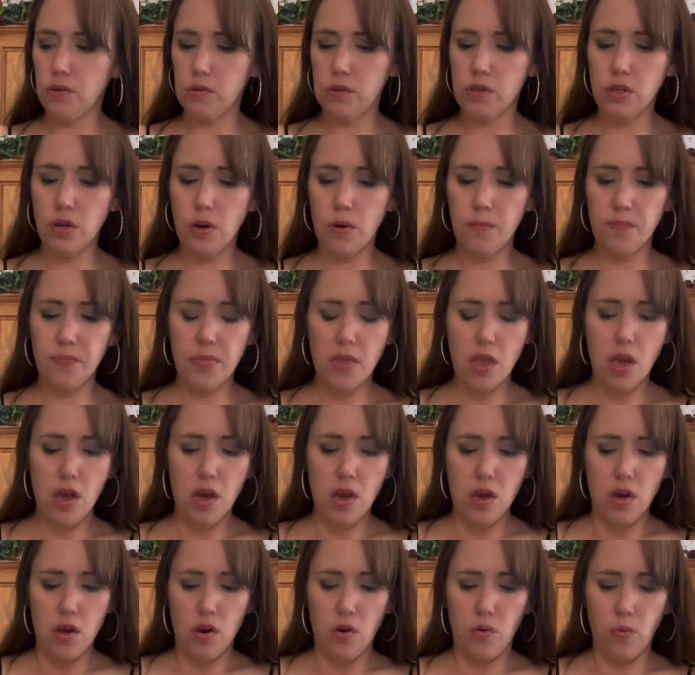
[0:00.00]
So
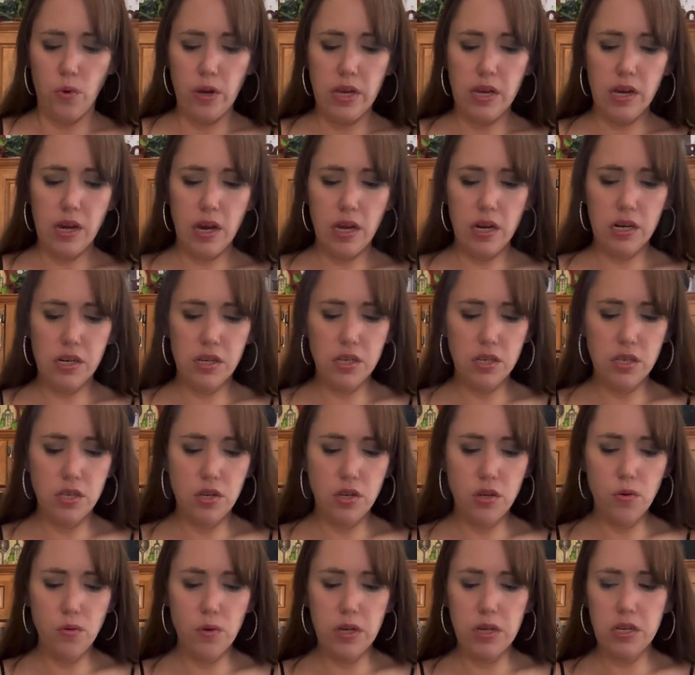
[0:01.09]
we kind of just
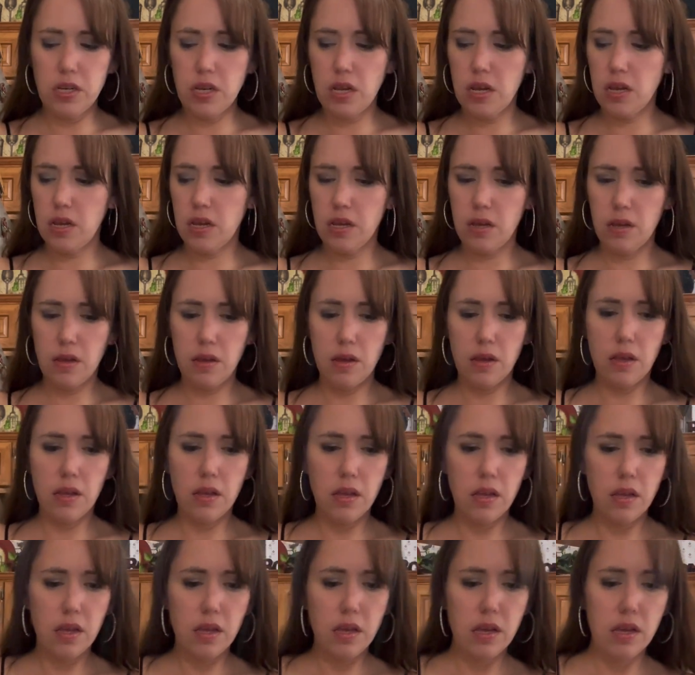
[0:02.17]
do it
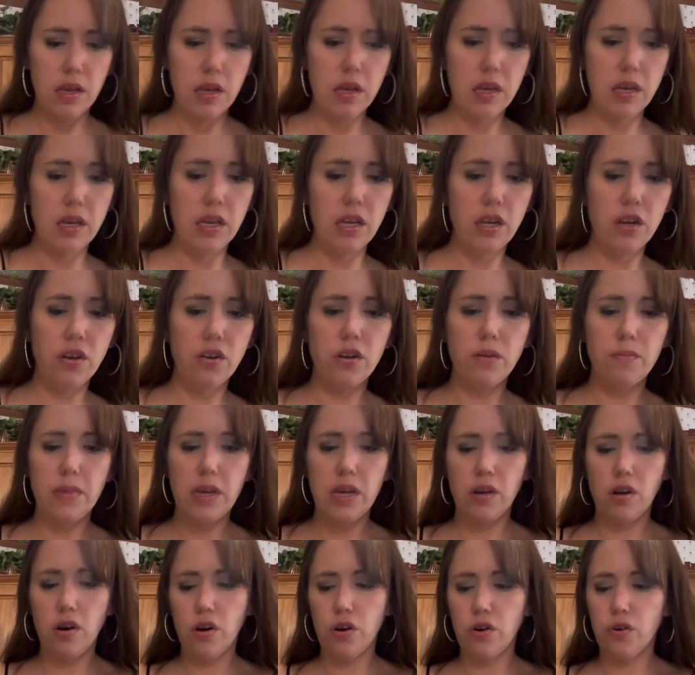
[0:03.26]
here to
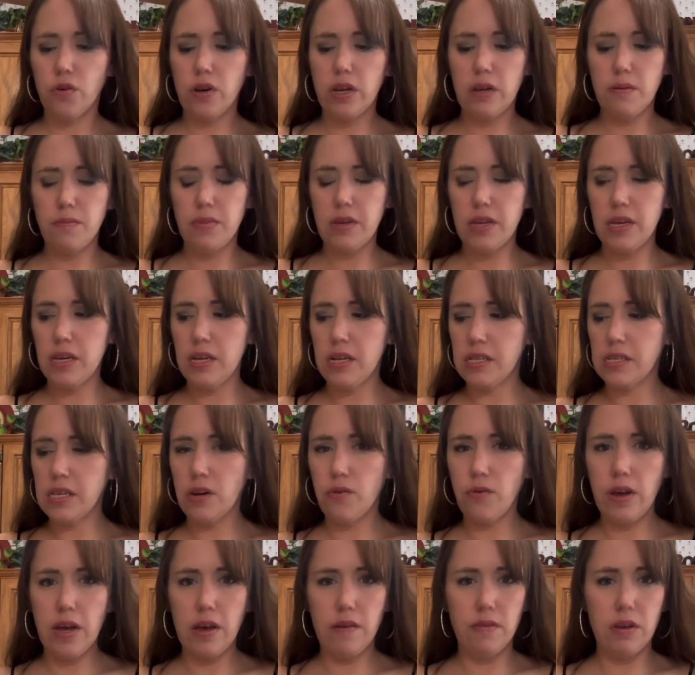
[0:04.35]
make our green beans. I
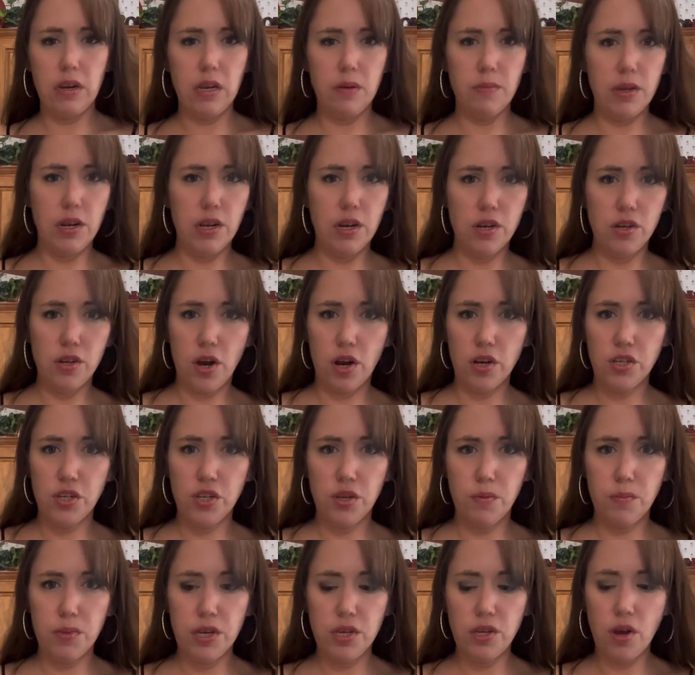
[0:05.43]
don't have anybody to talk to
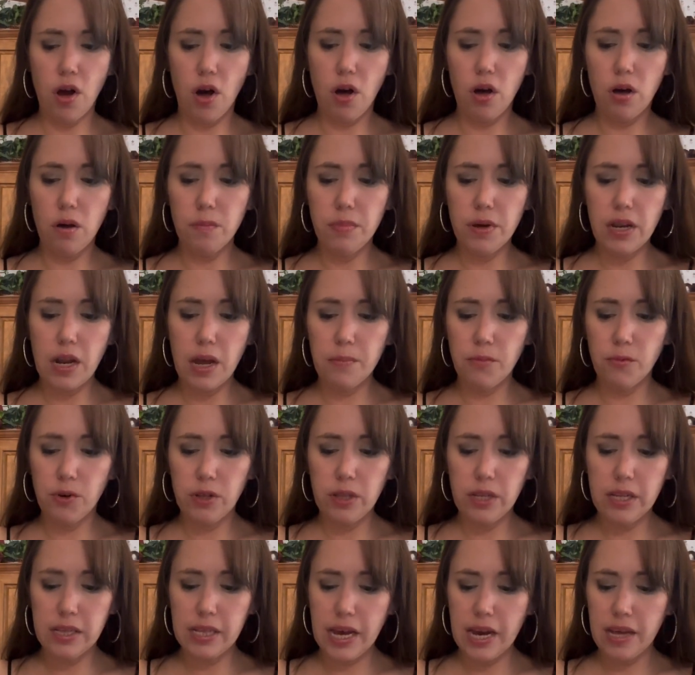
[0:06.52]
but y'all, but I'm really
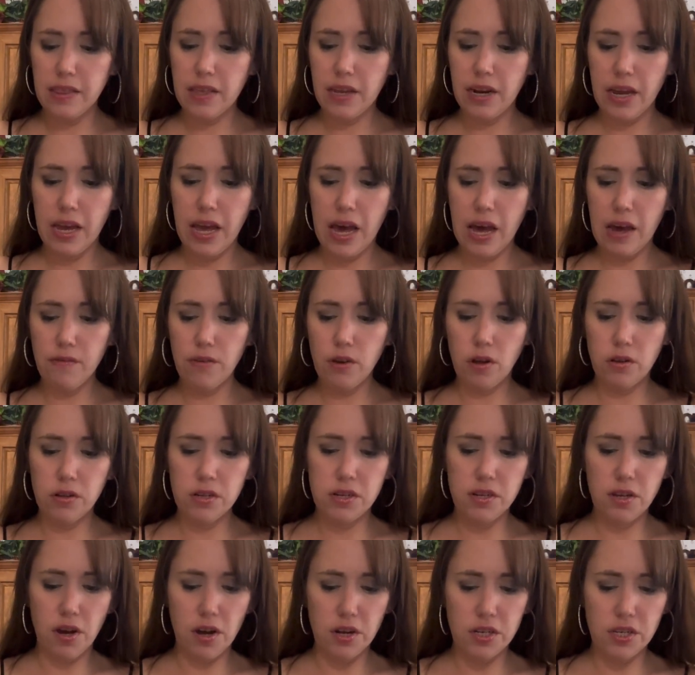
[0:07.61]
glad that I have y'all to
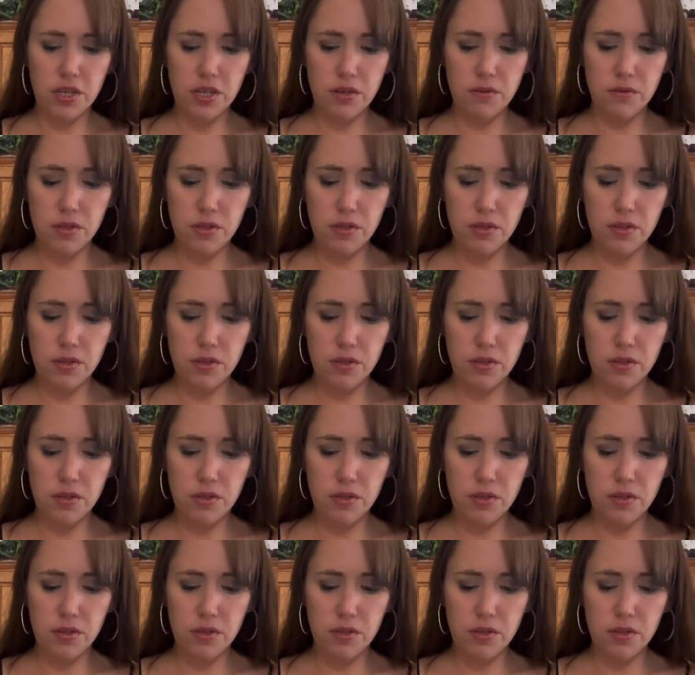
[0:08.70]
talk to.